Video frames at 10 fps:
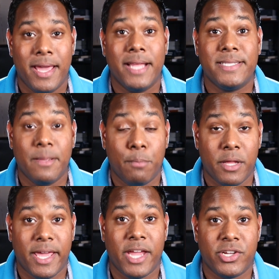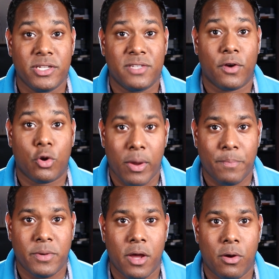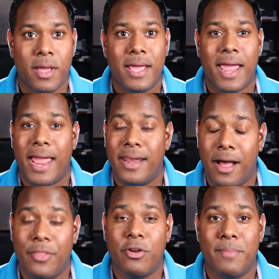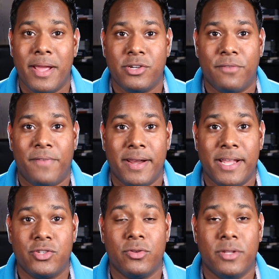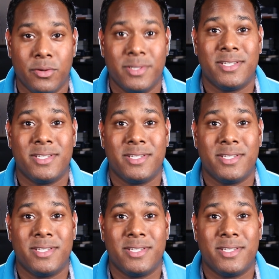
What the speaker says: its implications for crypto, and other major financial news